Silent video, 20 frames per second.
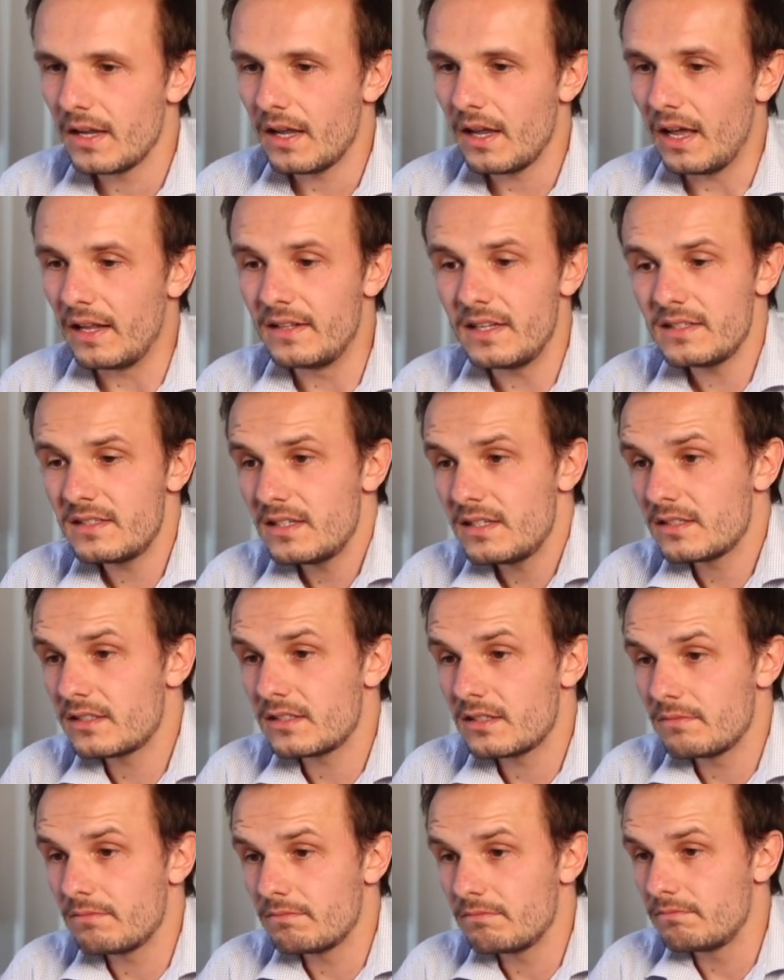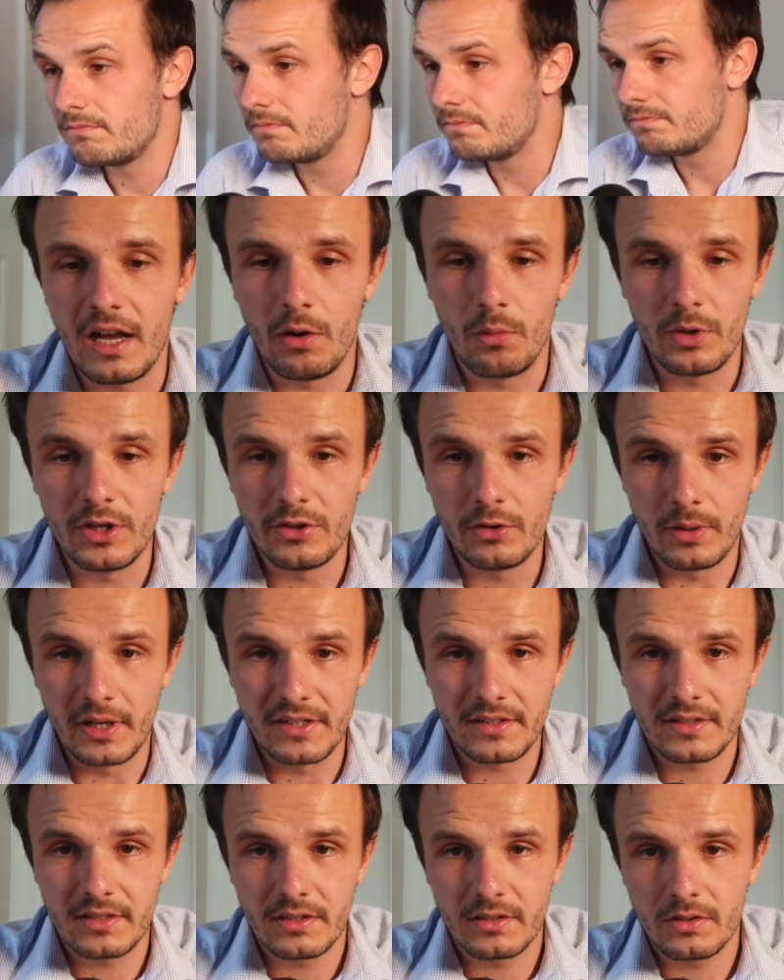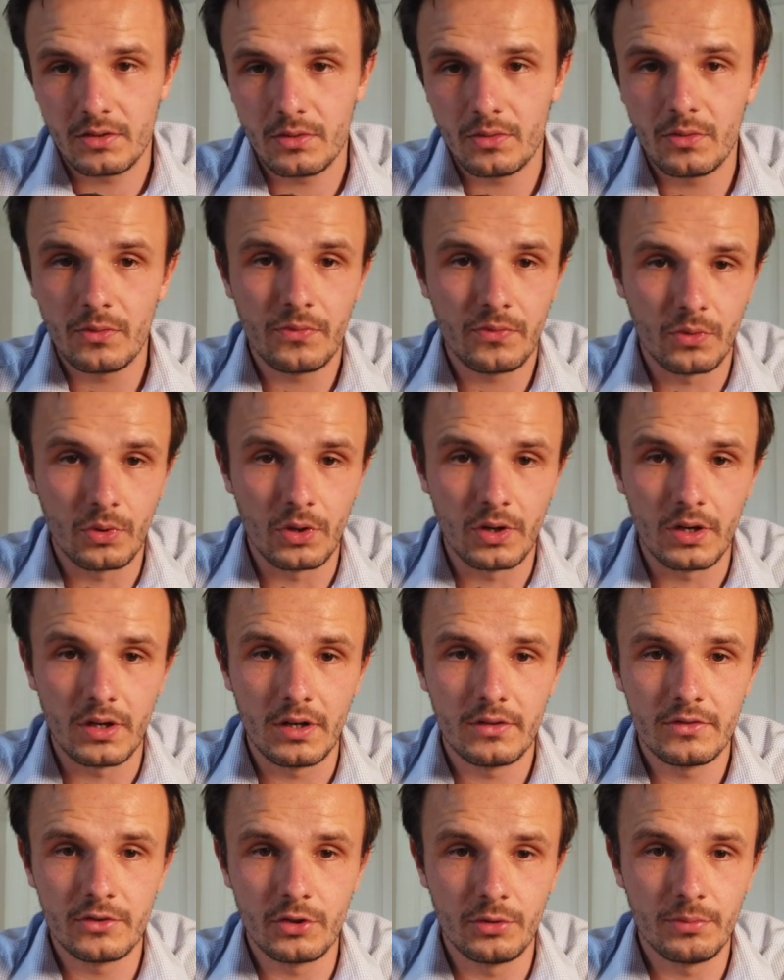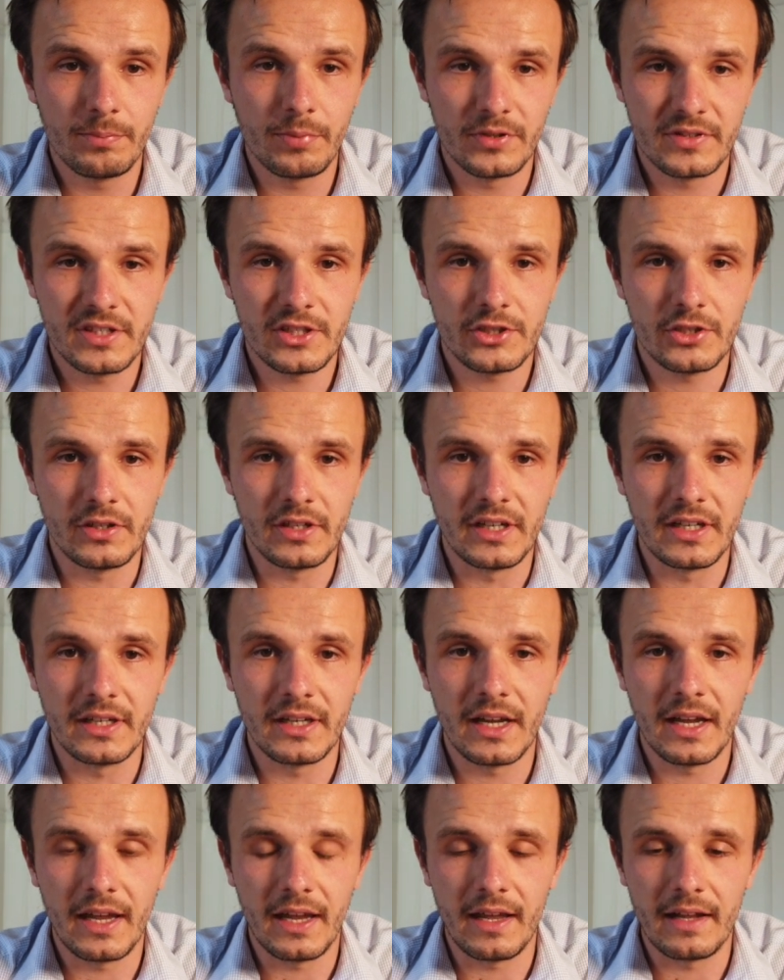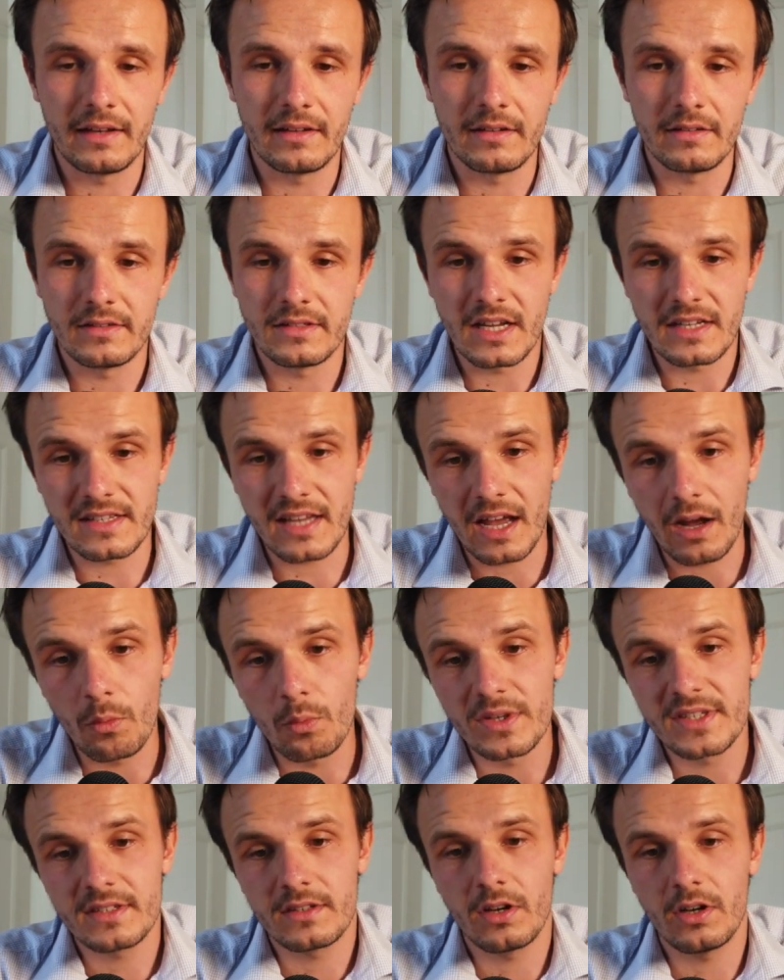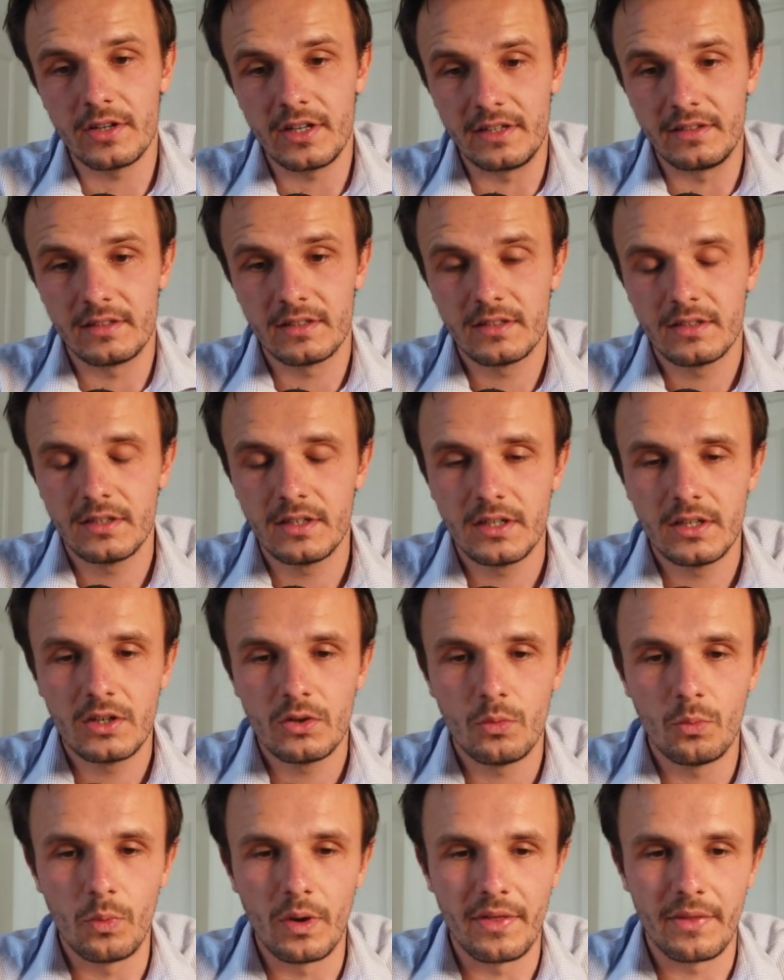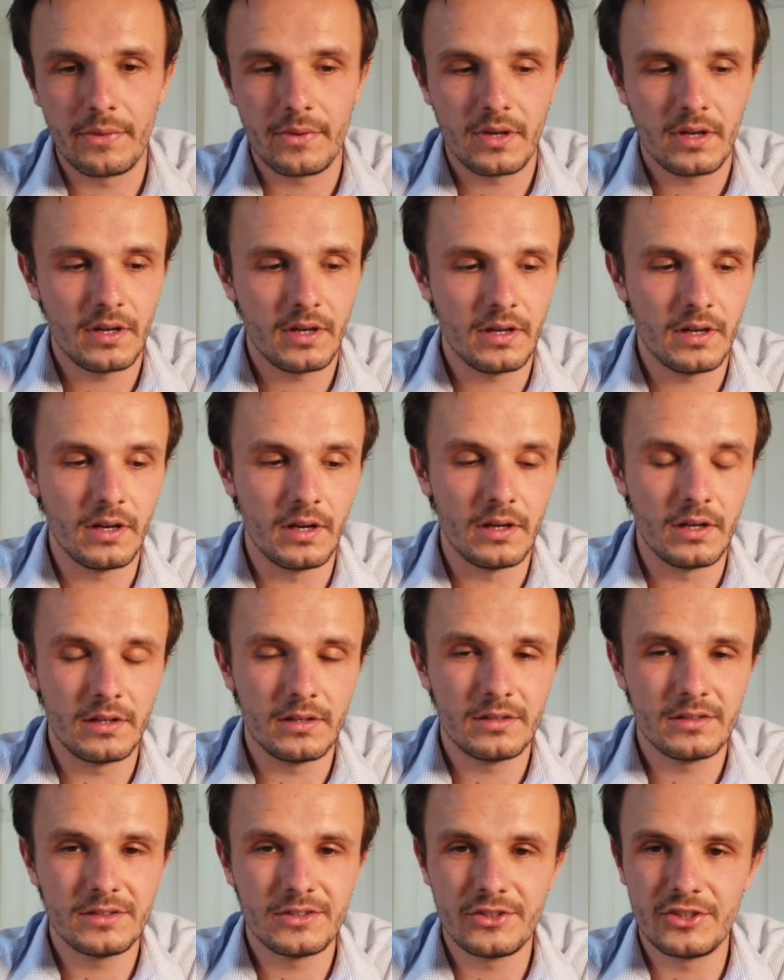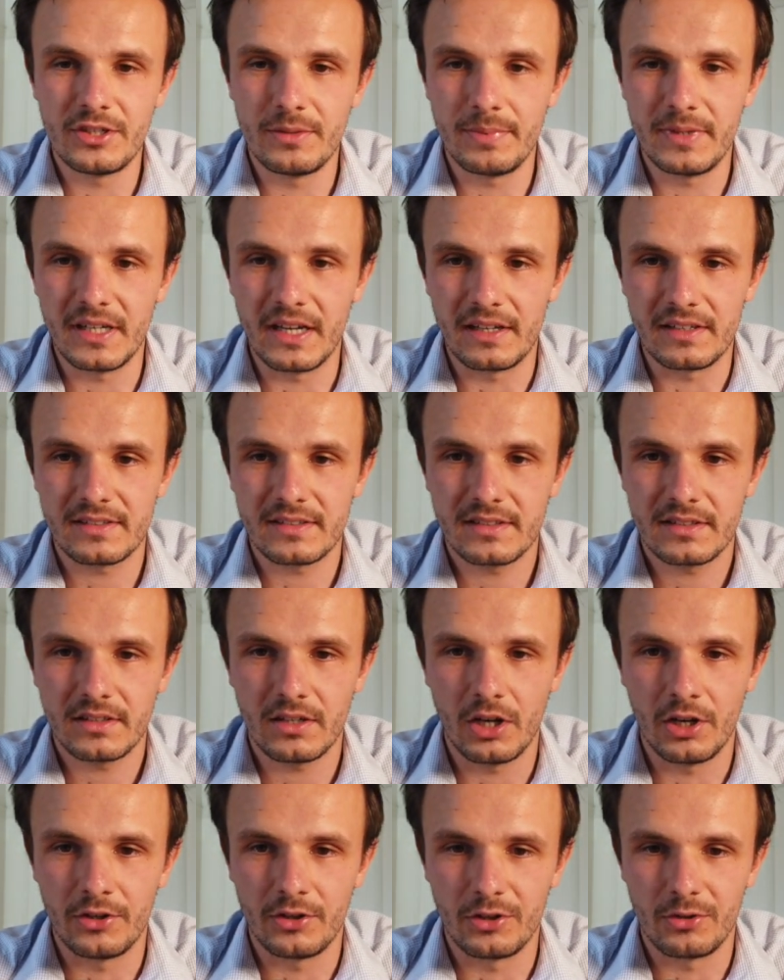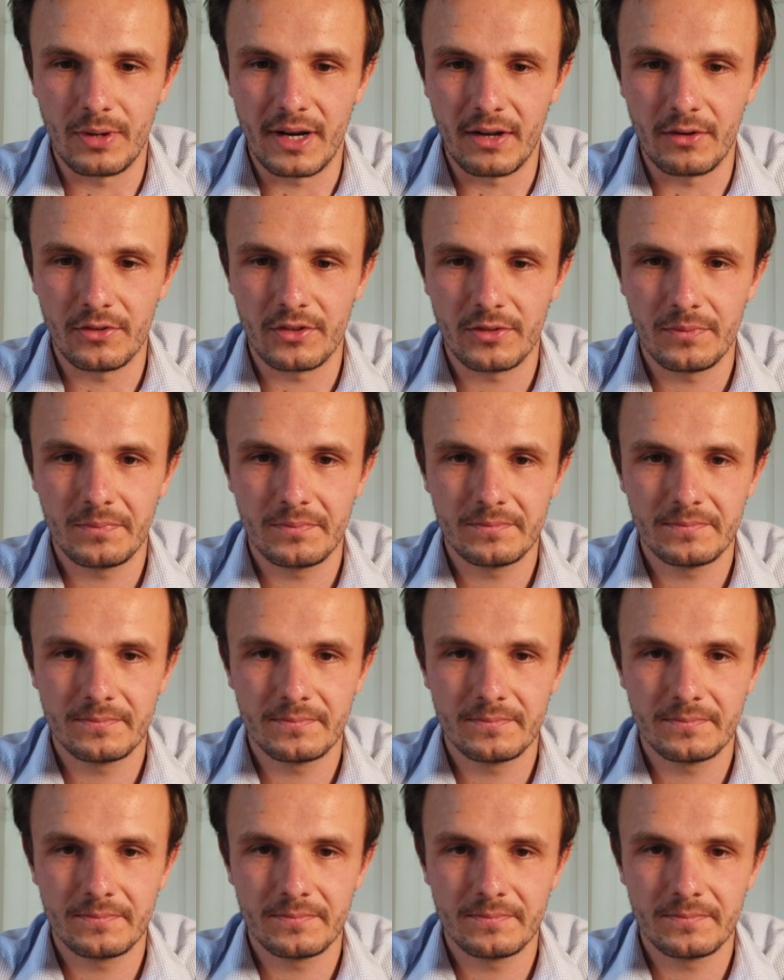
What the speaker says: And this is how we do it for zone positioning, and that's how we started with GPS underground.